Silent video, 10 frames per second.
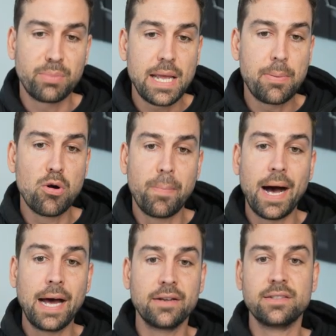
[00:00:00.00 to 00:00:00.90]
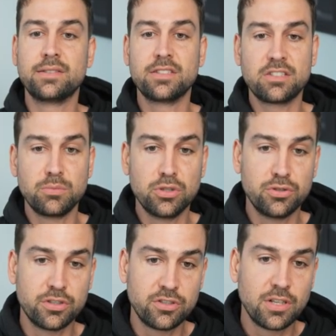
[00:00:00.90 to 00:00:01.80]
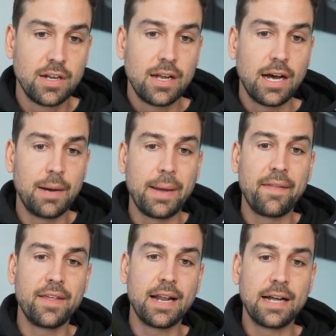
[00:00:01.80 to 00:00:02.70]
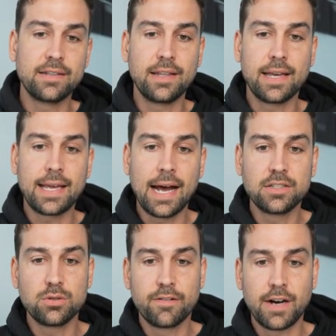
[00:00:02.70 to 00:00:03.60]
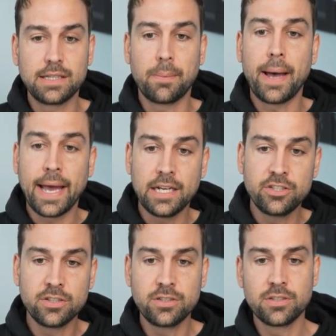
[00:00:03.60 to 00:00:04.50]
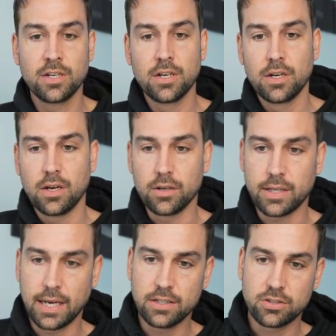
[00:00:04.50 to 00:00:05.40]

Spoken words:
people, partners, system users, and then under the accounts, you'll find the pages, okay?